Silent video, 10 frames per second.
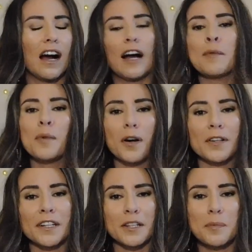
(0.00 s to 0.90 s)
I'm
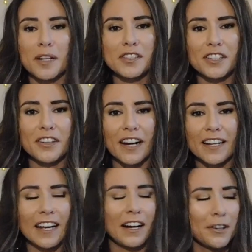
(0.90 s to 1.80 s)
balling on a budget
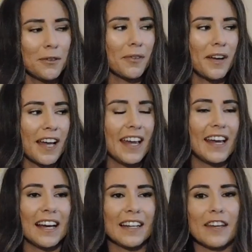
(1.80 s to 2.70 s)
right now,
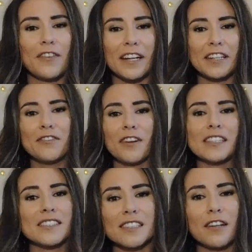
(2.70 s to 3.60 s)
and if I can
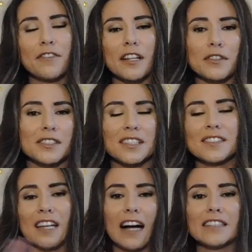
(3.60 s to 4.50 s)
find stuff that looks
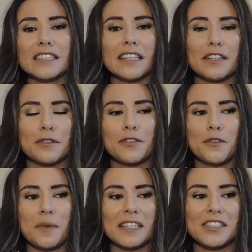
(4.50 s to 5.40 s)
exactly like
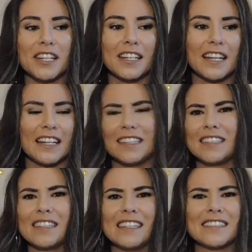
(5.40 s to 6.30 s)
Reformation
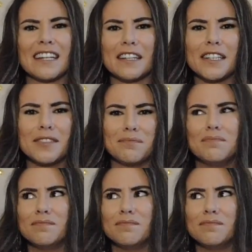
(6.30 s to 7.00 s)
and it's at a